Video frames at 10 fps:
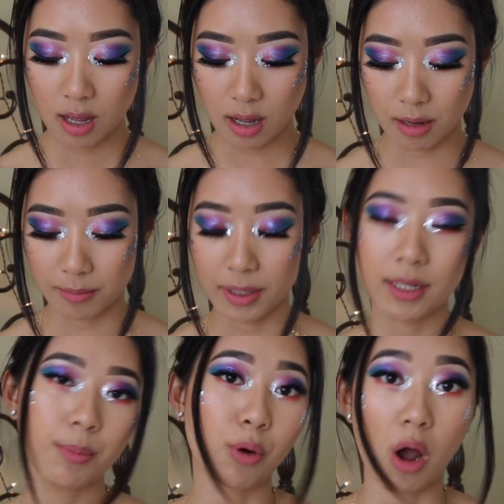
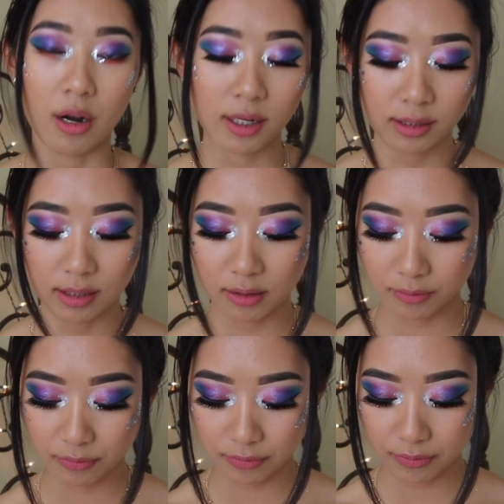any product
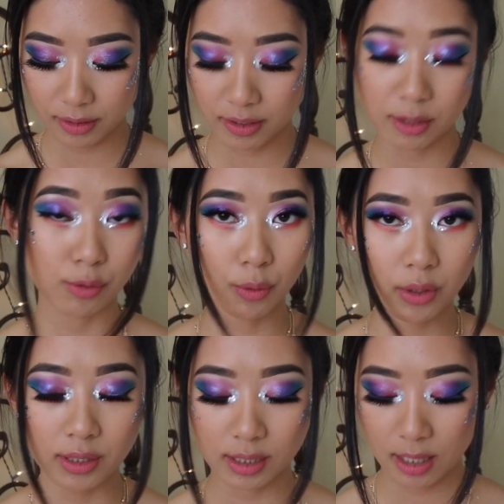of any
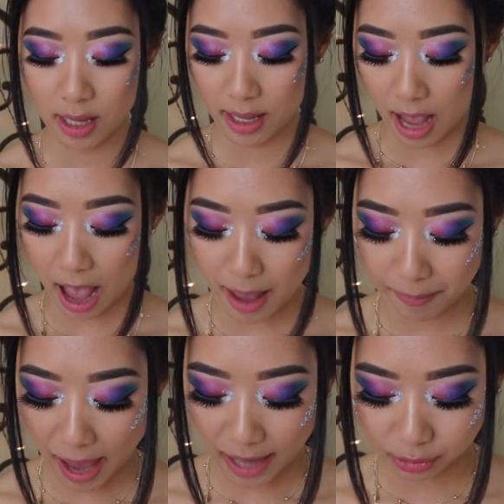sort. I'm
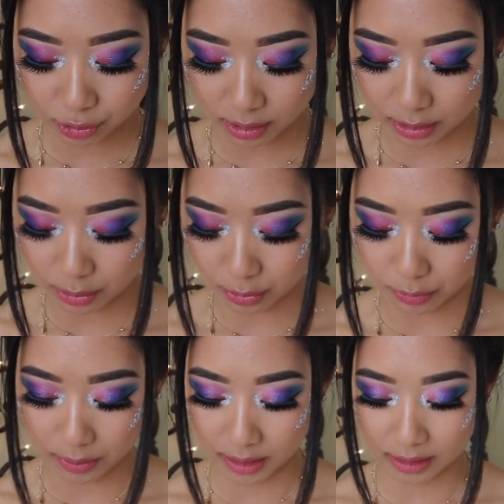actually
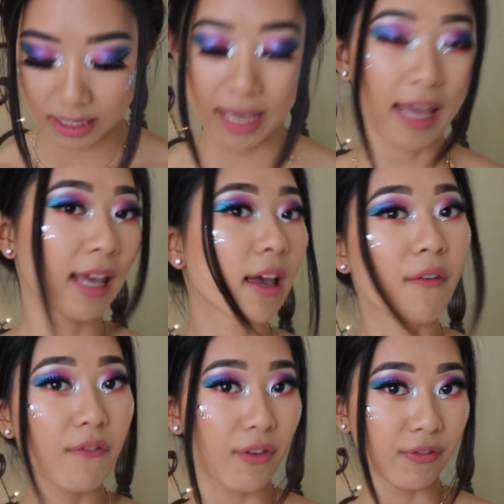doing a
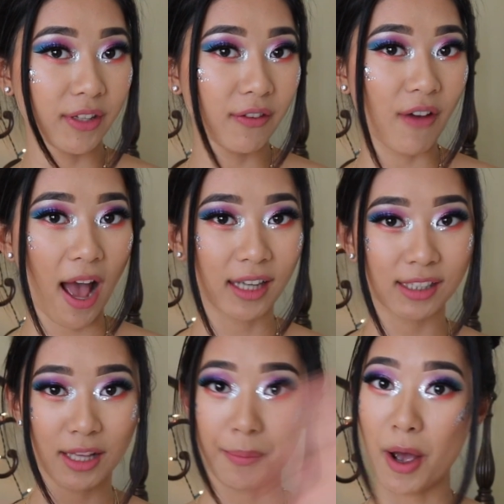50
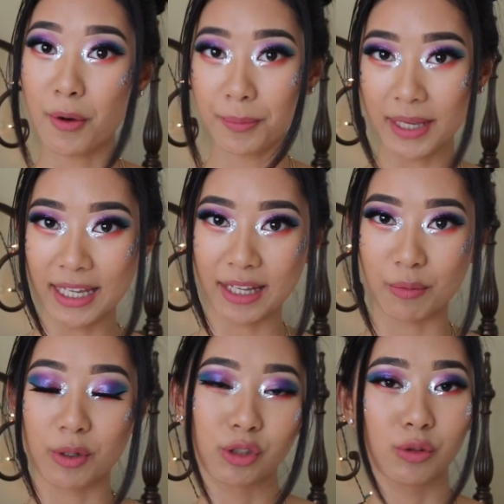facts about me,
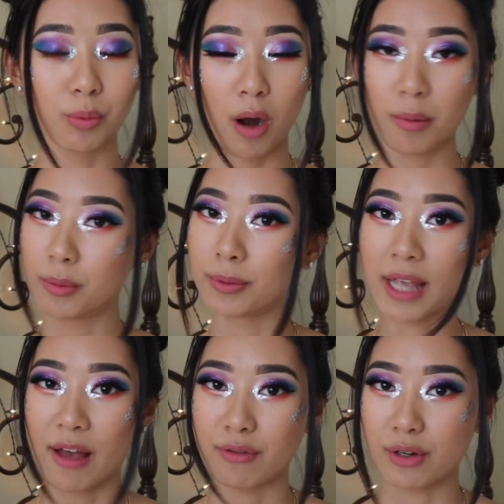which you probably
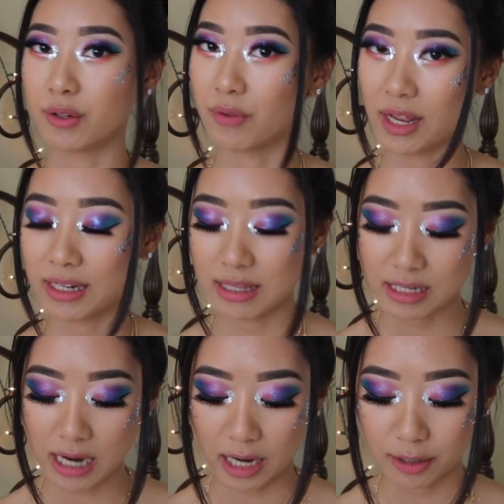have already read in the
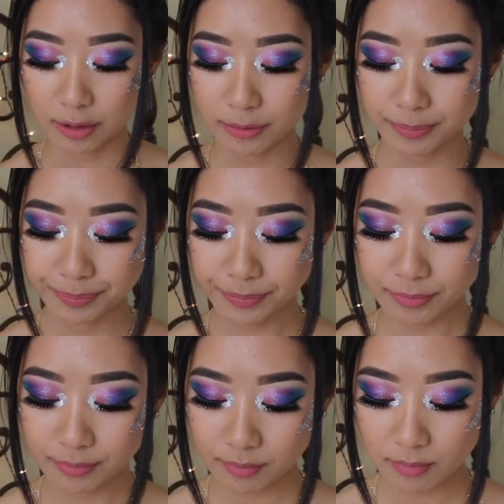title.
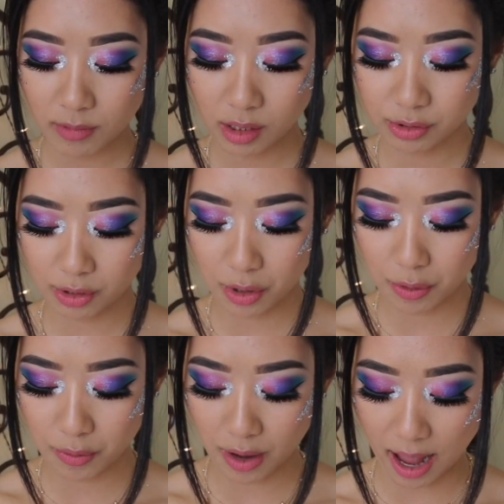
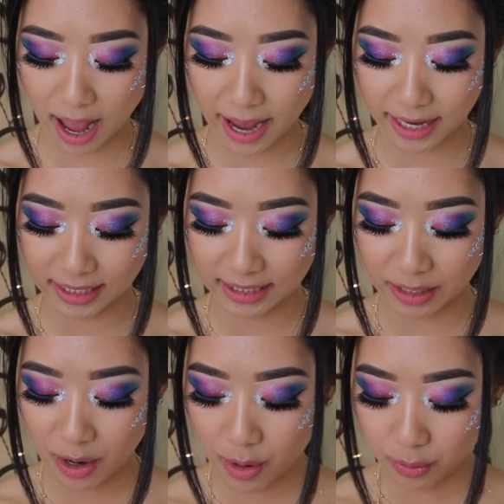So I
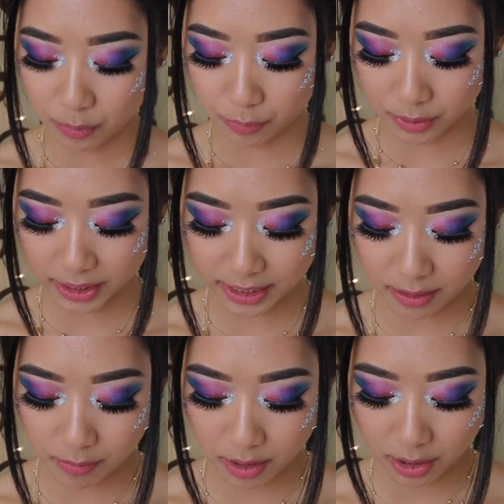really
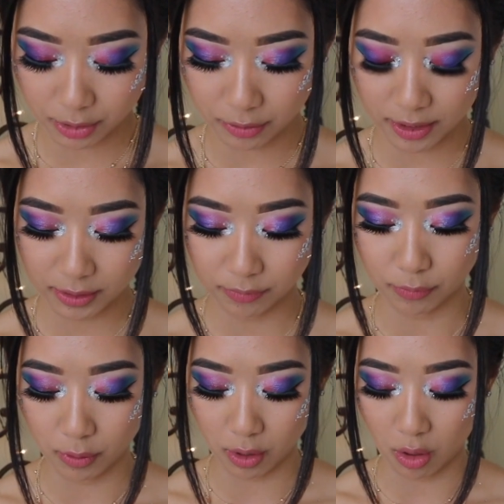didn't want to do this
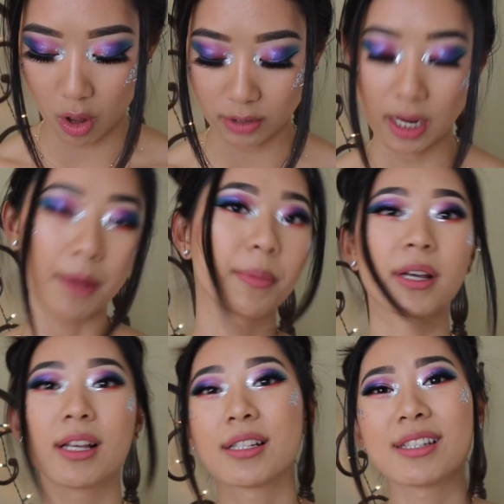for a long time
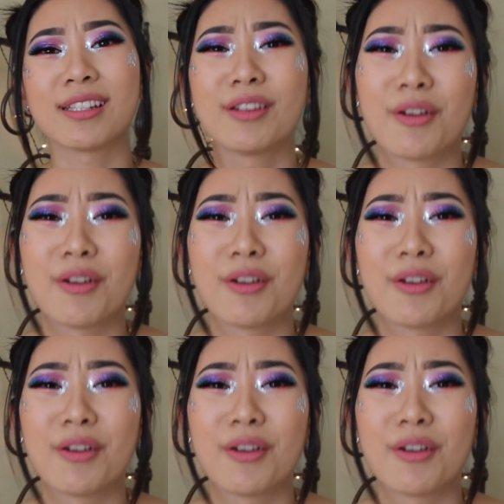because, you